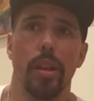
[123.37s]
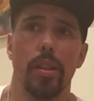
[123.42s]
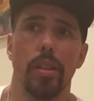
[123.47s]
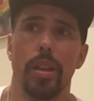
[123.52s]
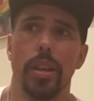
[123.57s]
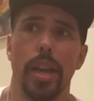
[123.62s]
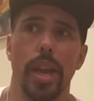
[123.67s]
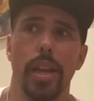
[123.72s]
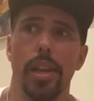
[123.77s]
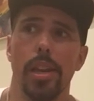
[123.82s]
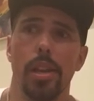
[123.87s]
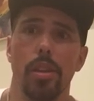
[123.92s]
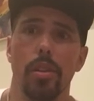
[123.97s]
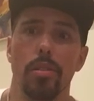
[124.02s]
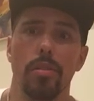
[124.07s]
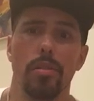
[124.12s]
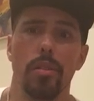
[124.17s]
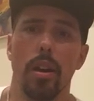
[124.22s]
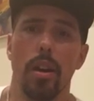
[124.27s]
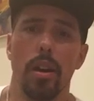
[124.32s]
think
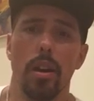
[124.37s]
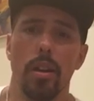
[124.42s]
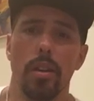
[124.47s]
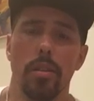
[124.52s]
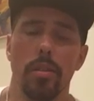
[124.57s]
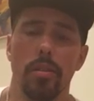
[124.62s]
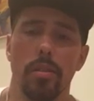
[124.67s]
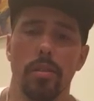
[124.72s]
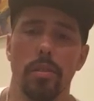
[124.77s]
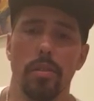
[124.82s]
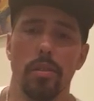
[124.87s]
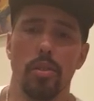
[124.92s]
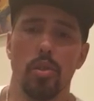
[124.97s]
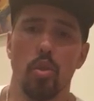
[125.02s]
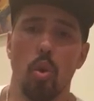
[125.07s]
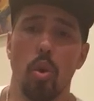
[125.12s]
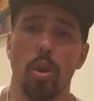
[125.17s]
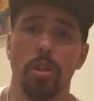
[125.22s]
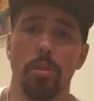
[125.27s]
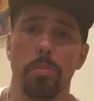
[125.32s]
any
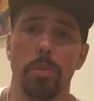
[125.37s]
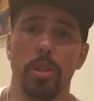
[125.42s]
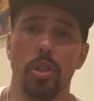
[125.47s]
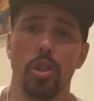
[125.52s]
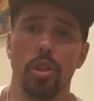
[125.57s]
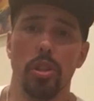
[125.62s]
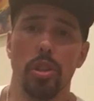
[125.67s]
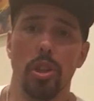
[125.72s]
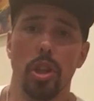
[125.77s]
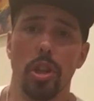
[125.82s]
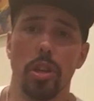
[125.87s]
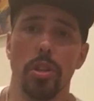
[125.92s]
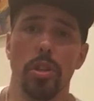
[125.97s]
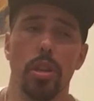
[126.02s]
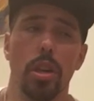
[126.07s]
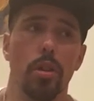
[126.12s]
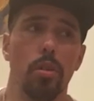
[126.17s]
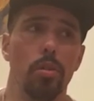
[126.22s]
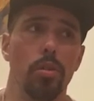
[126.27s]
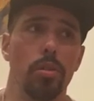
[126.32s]
swordsman should learn
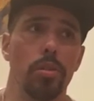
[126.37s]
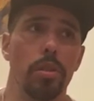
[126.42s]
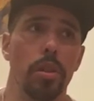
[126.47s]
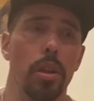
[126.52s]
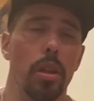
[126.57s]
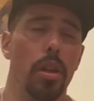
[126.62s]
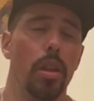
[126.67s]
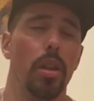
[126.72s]
those.